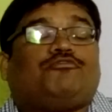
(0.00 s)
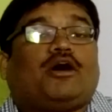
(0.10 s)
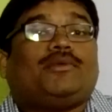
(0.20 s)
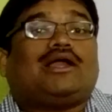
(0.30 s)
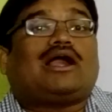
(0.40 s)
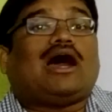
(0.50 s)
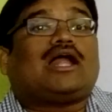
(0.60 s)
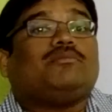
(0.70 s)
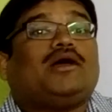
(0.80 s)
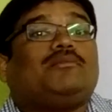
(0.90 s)
forming
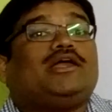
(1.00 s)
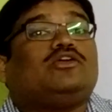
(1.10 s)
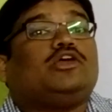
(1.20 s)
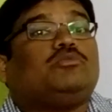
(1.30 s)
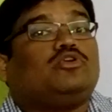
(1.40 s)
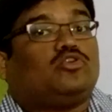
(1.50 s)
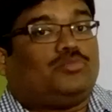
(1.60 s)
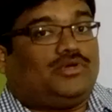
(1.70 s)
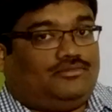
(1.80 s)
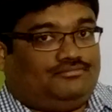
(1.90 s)
carbamino
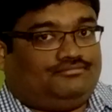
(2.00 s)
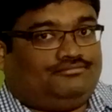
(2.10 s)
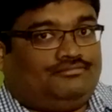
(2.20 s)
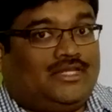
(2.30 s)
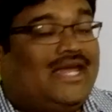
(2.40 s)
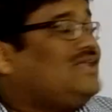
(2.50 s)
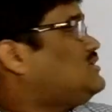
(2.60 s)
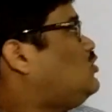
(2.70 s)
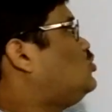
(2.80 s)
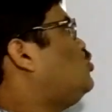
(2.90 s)
hemoglobin. It is
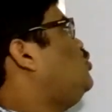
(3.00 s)
around